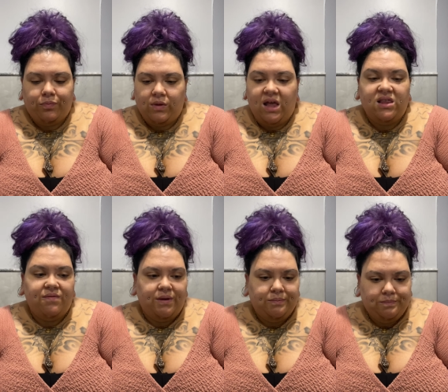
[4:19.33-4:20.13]
I love
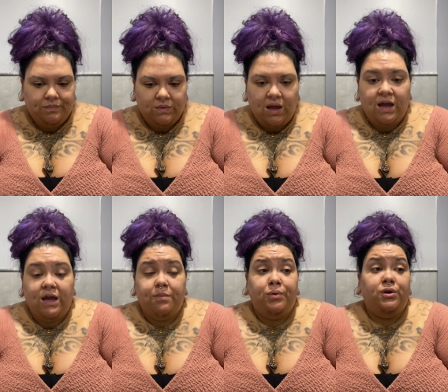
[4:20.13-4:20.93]
it.
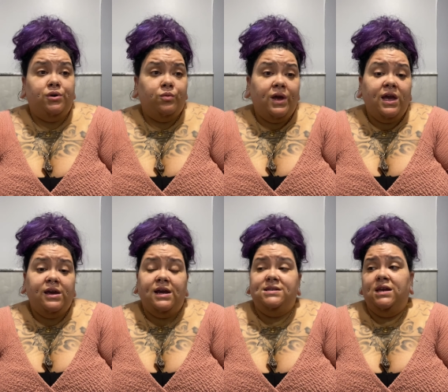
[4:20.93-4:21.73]
I put it
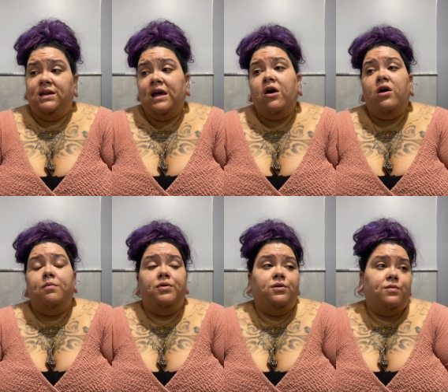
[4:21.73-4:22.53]
away, I take it out, I
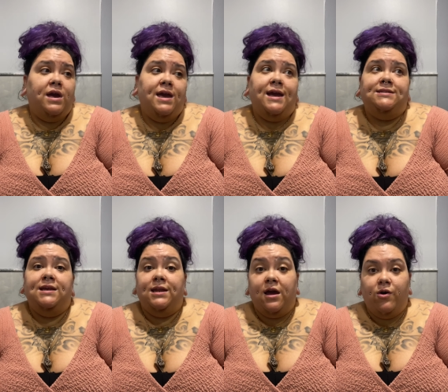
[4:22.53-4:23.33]
put it away, I
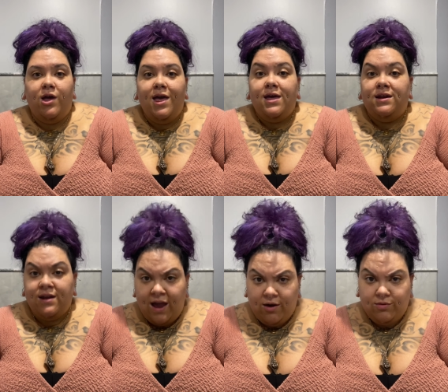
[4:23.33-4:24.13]
take it out.
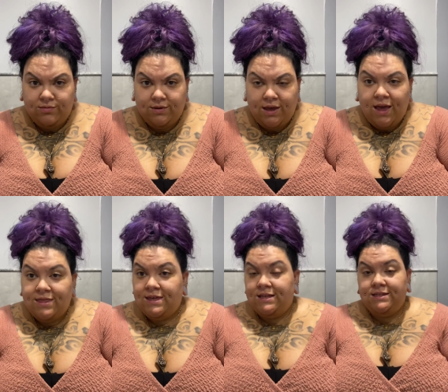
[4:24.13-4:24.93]
Now,
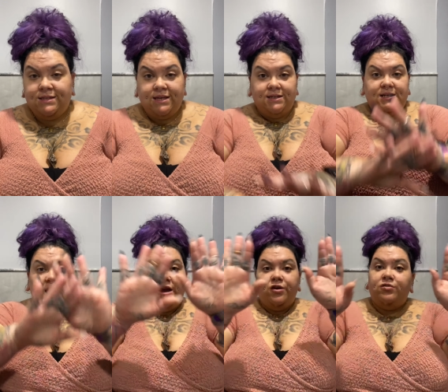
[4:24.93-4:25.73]
this
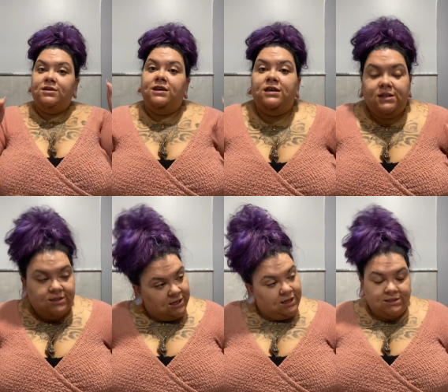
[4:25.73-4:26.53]
entire
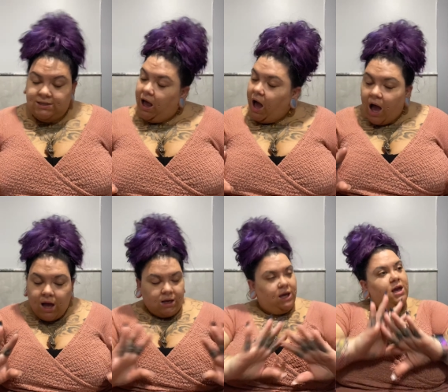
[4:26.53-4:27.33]

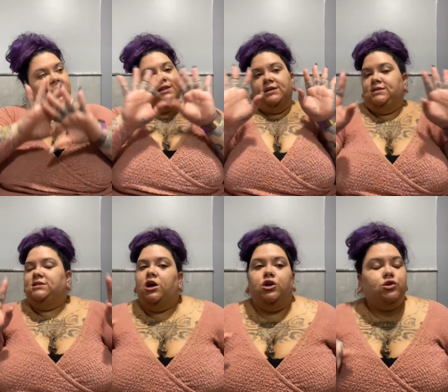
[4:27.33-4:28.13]
TikTok, this
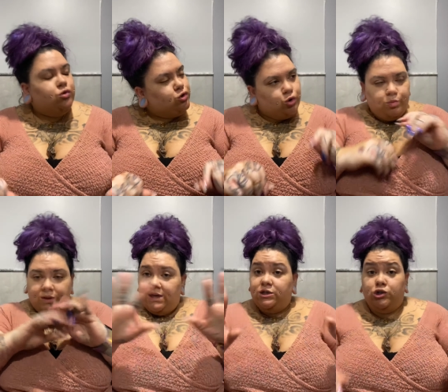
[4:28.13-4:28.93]
entire YouTube
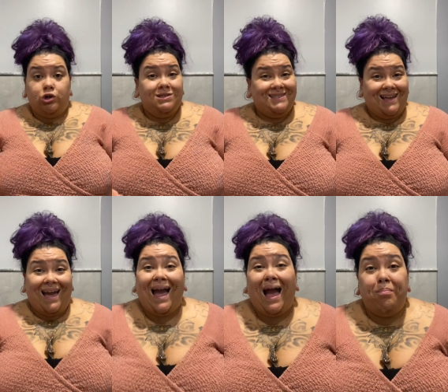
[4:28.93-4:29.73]
thing starts to
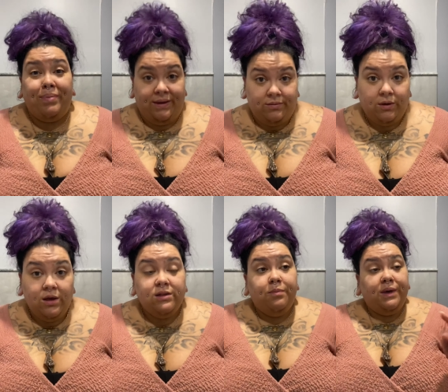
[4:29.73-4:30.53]
happen
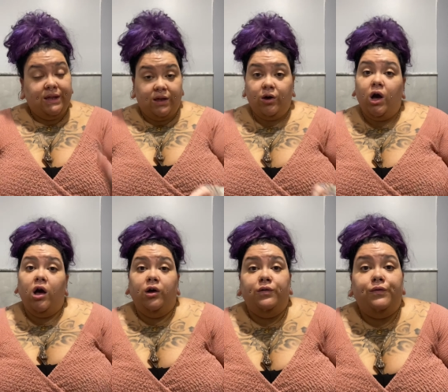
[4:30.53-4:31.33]
the beginning
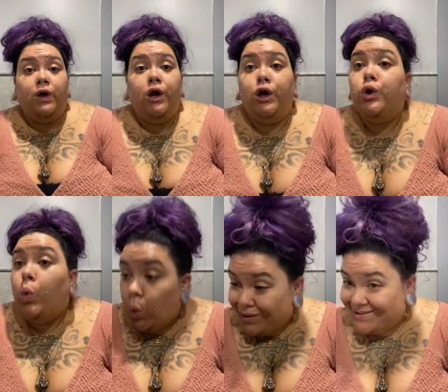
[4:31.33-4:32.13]
of
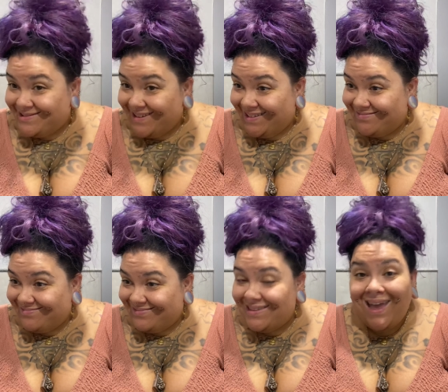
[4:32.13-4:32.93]
quarantine.
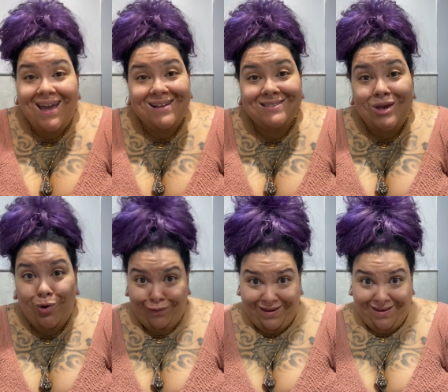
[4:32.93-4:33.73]
Thanks,
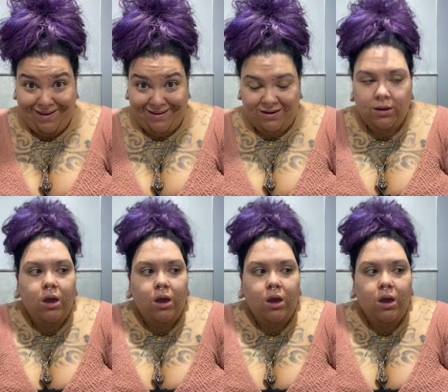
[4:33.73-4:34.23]
COVID.